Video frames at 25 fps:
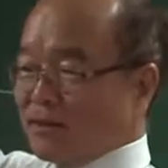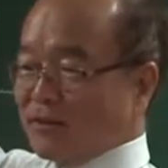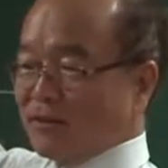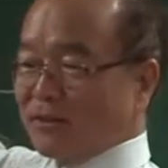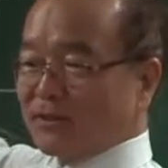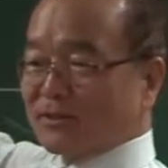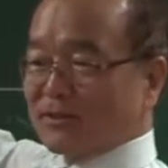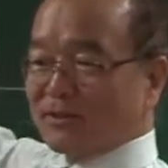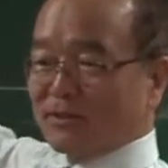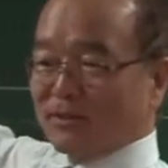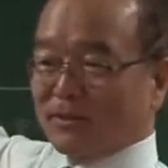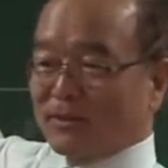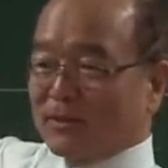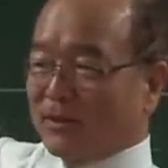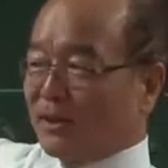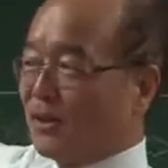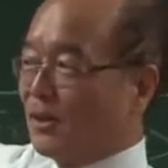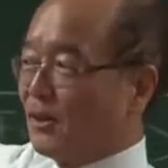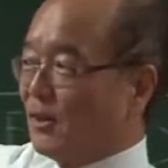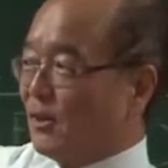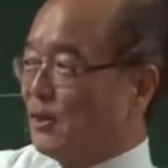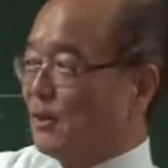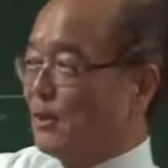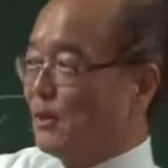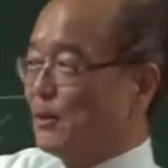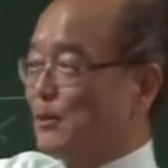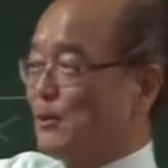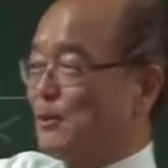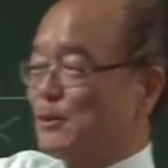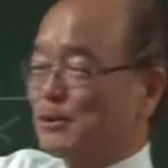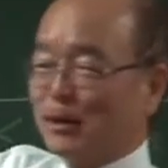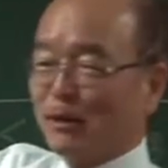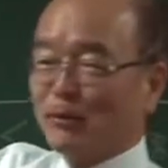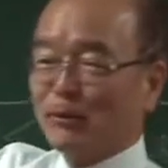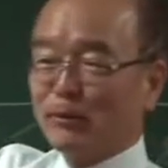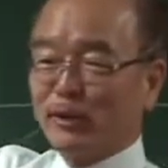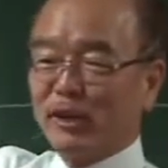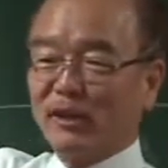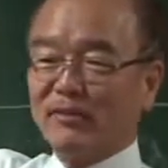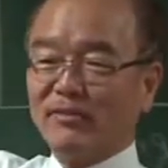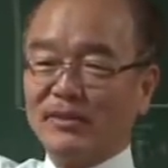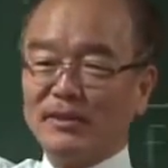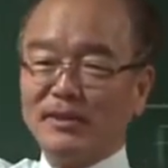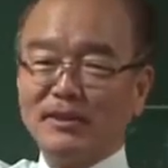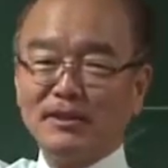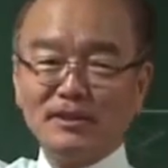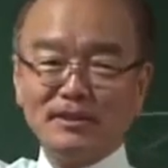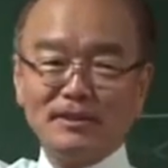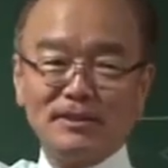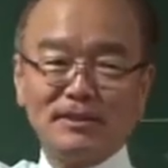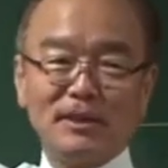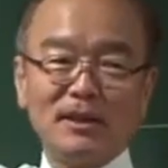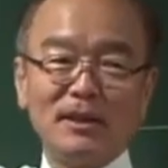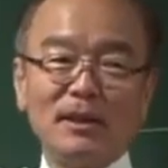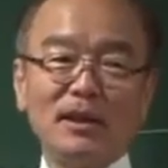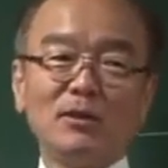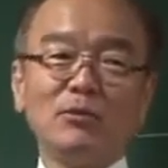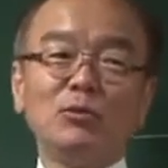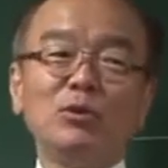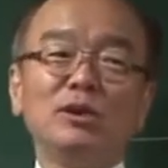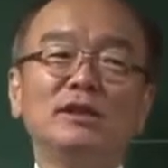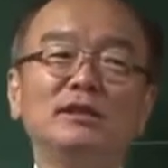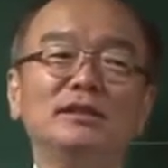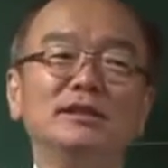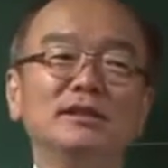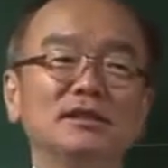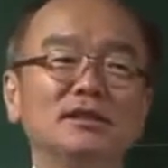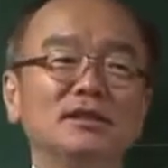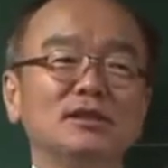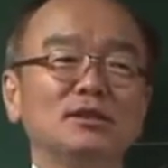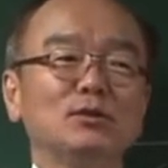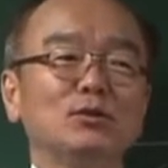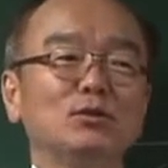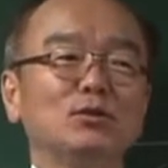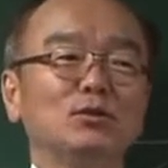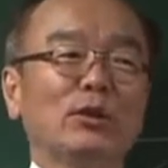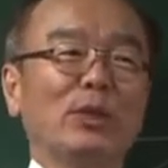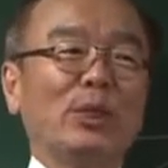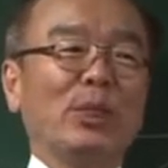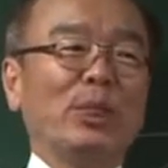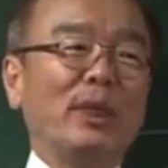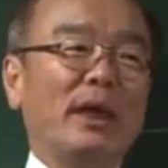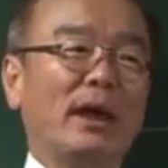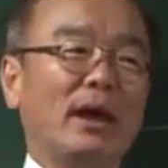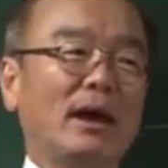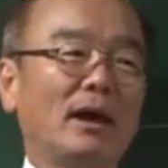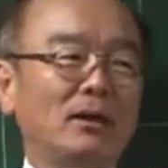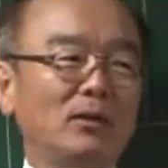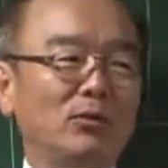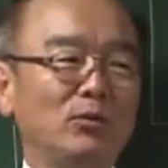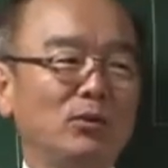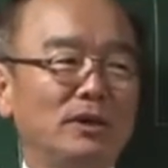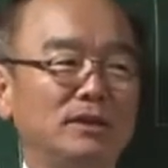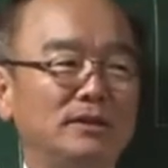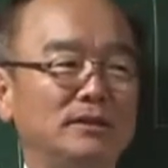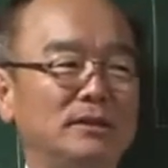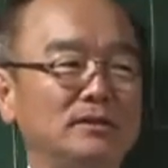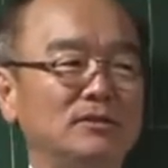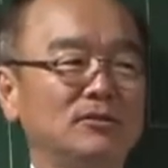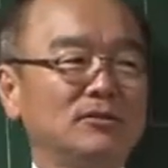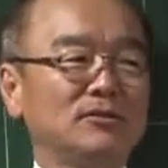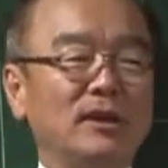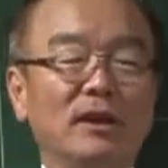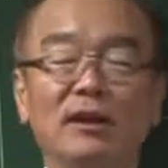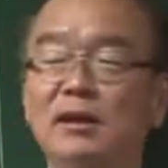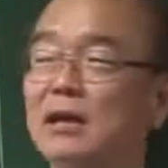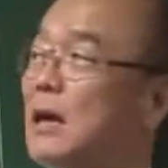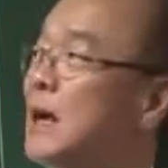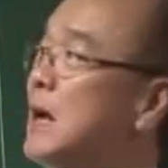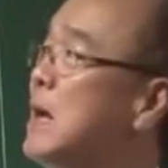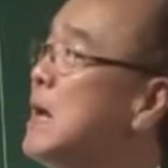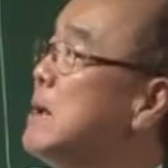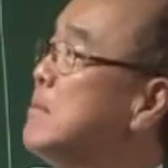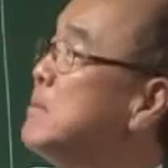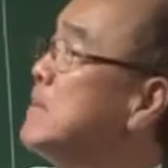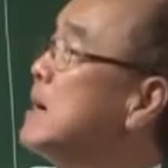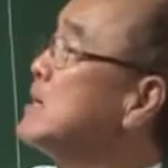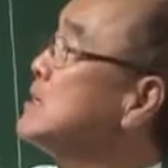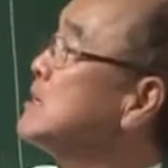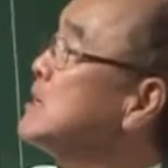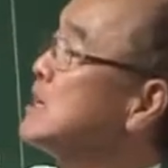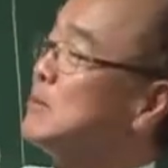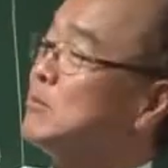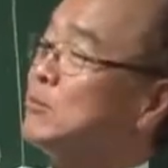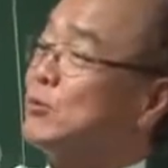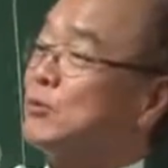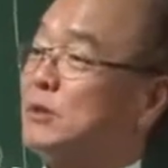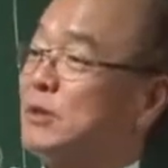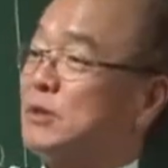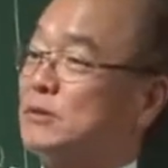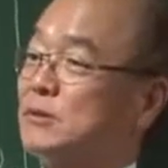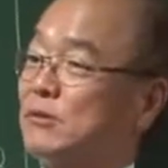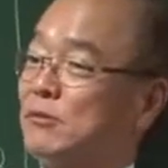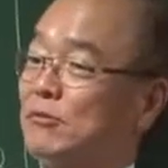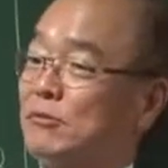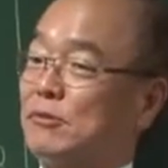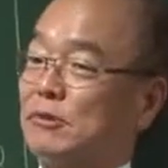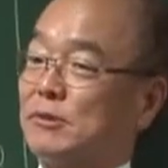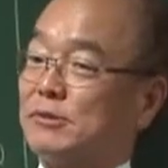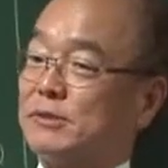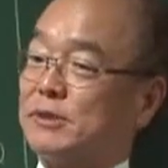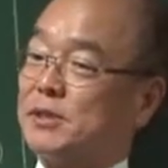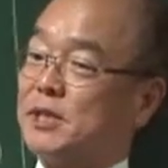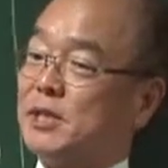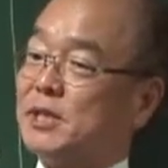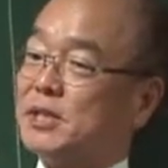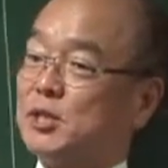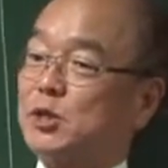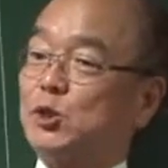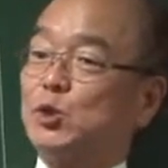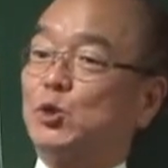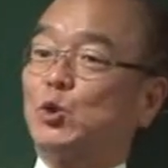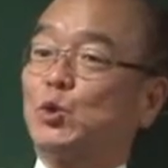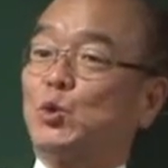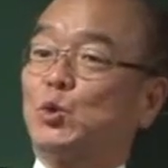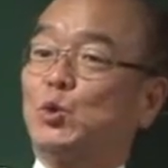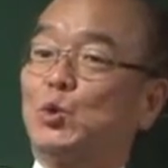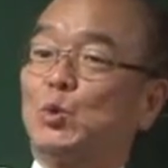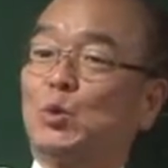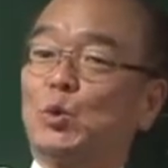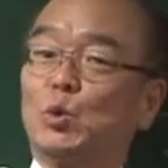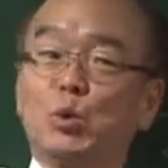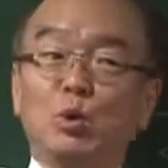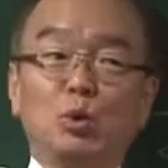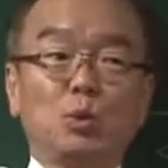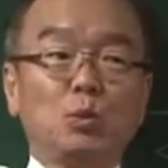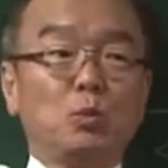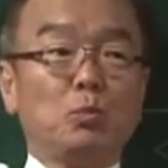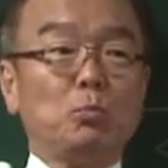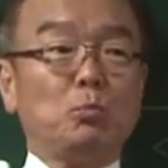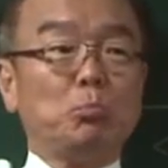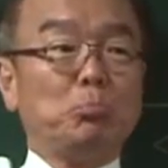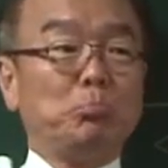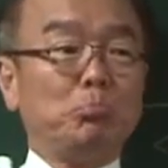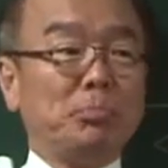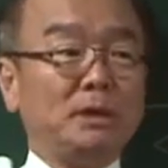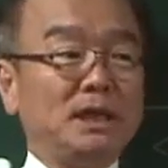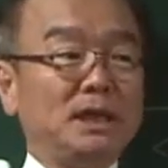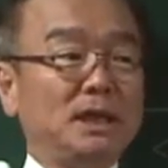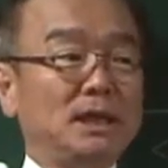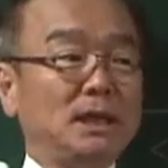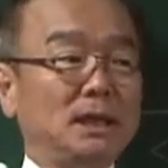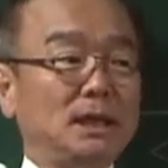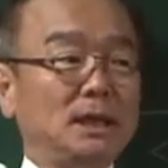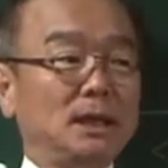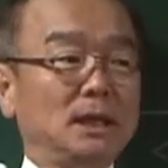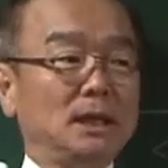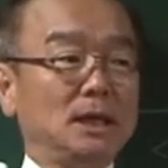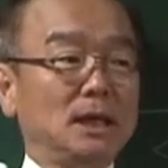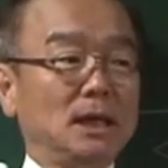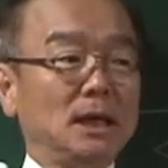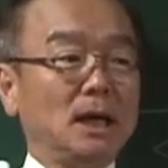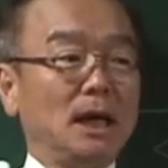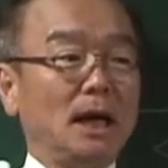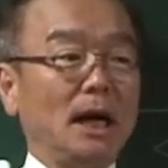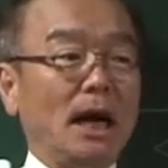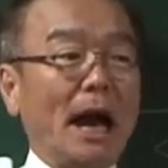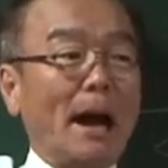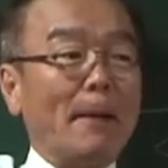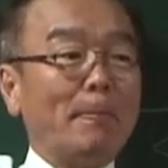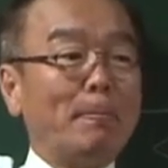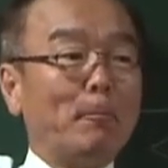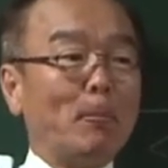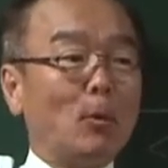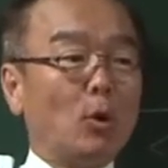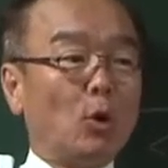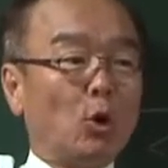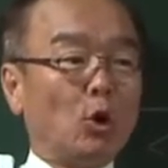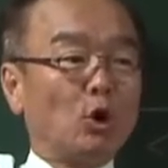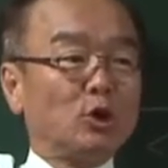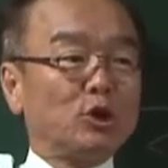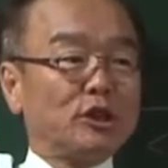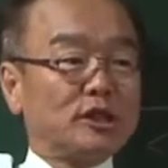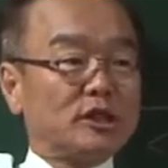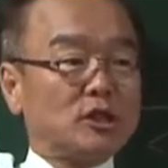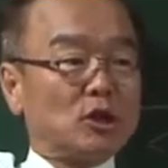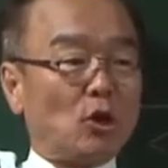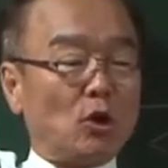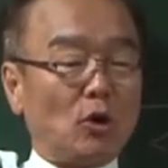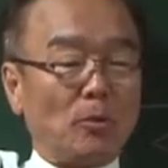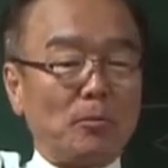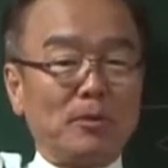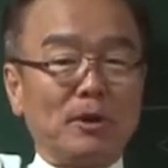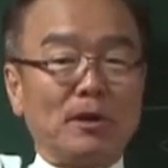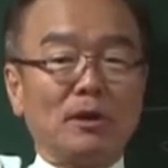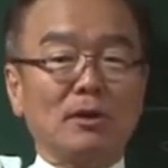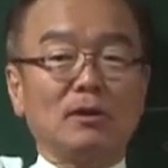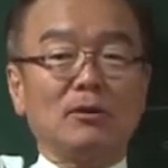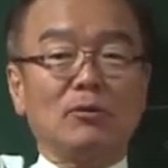cost. Okay, this is our definition. We understood that marginal production cost is to be upward sloping